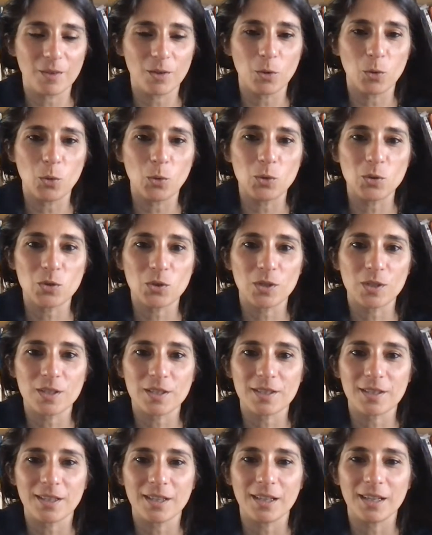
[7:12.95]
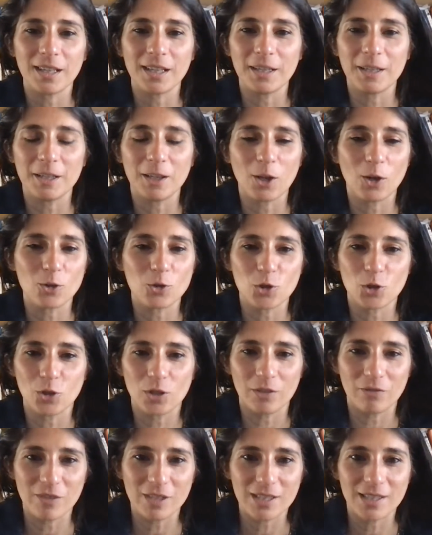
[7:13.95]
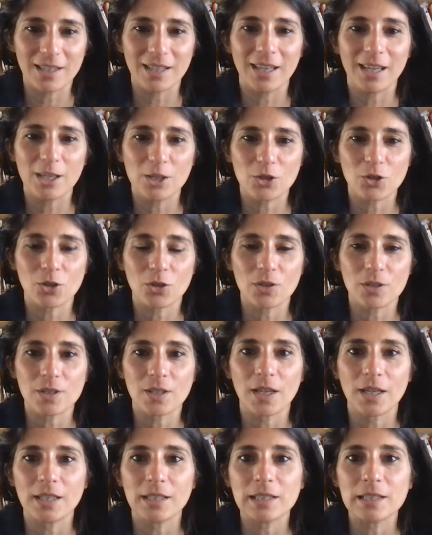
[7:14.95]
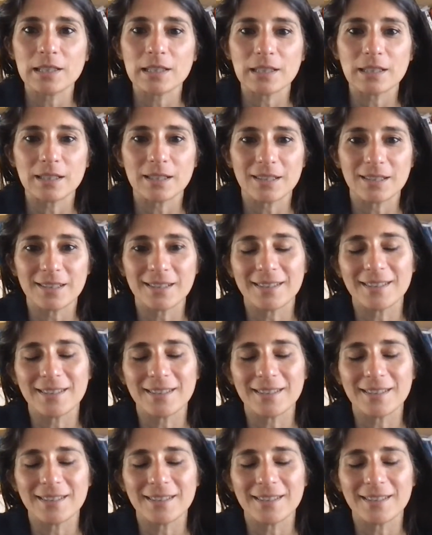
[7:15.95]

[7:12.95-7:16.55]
Husserl's logical investigations and the